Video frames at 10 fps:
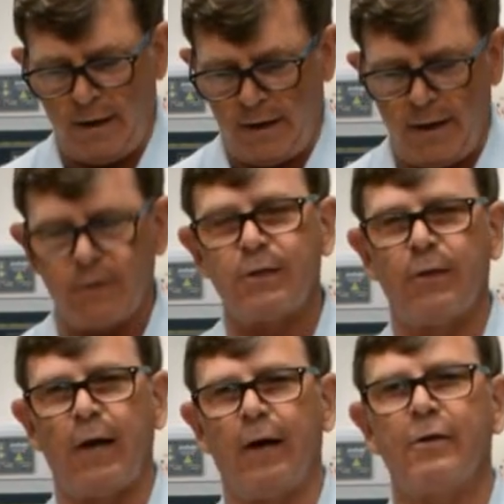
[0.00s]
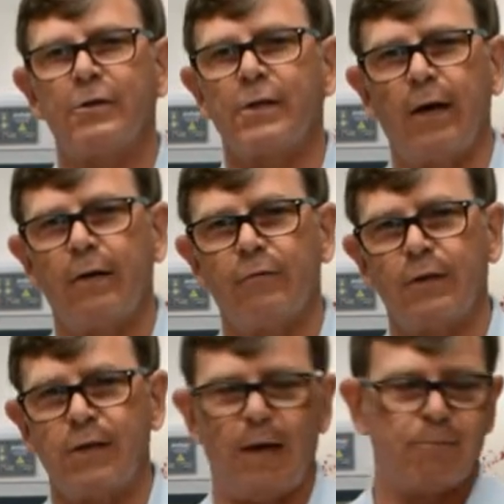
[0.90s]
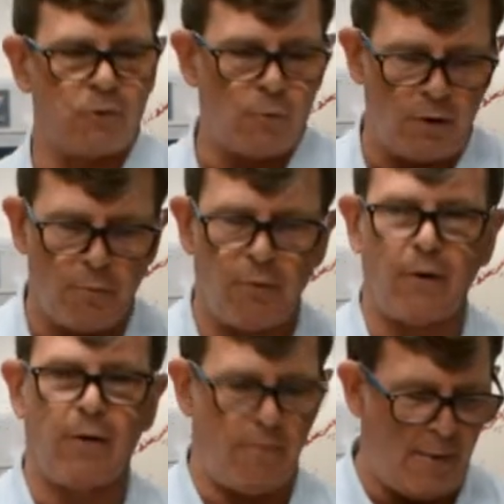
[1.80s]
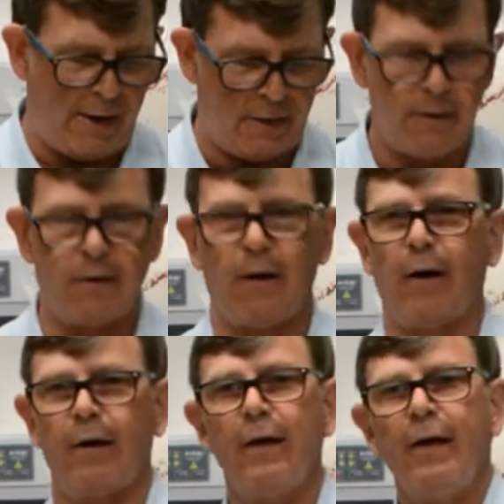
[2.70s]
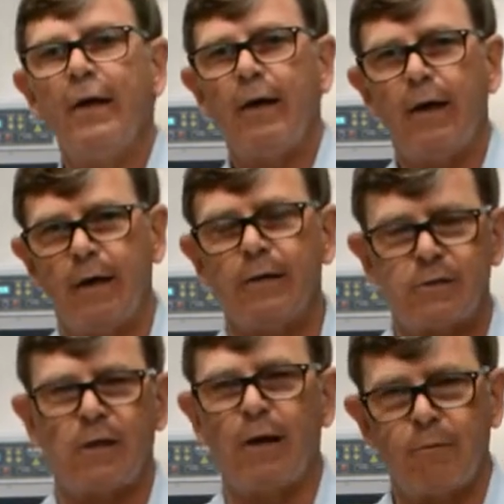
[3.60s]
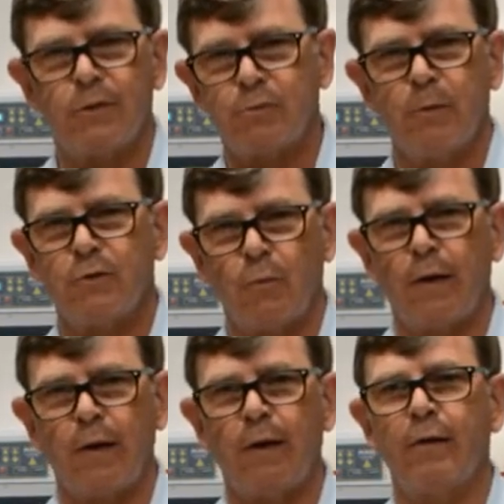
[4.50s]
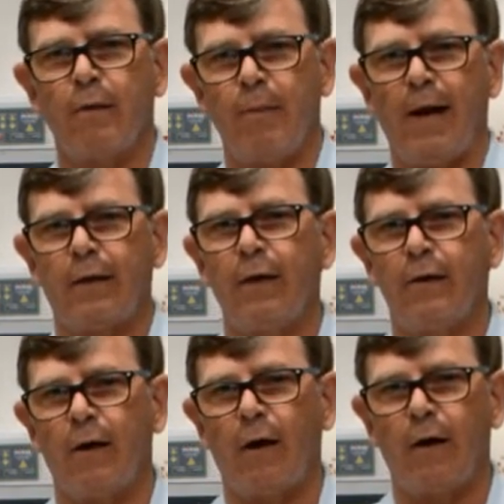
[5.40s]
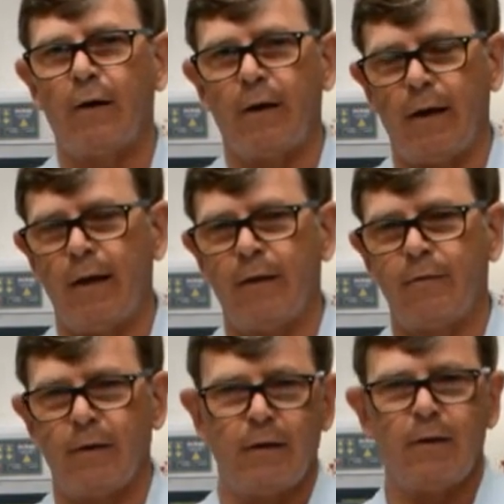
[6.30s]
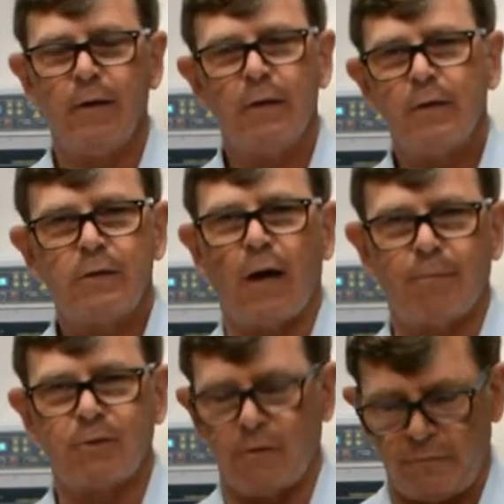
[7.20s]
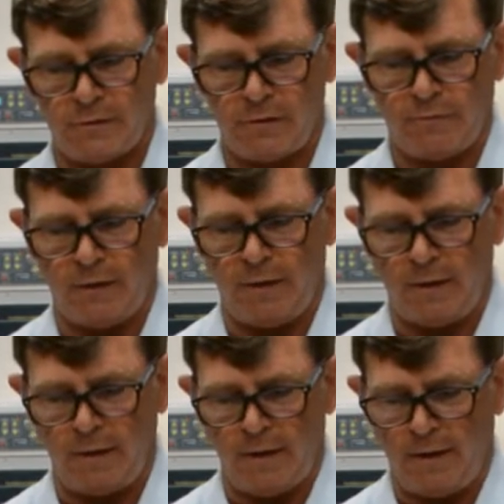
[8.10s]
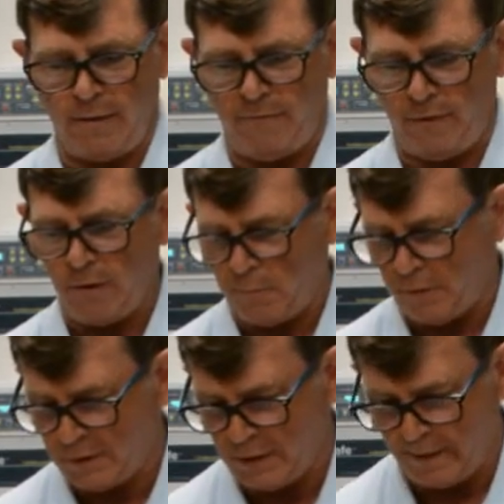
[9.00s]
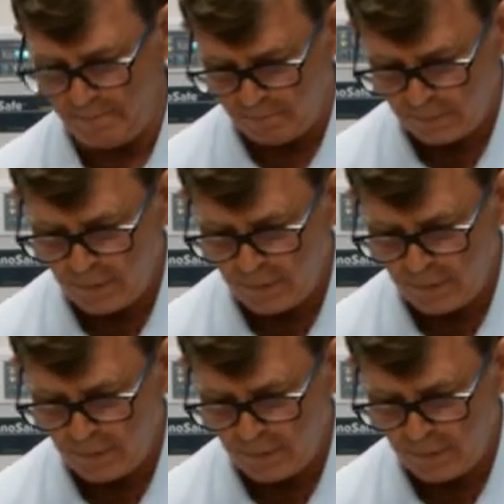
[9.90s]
adhered to the underside of the tape, so when you put it on the backing card, it is sandwiched between the backing card and the top surface of the fingerprint tape.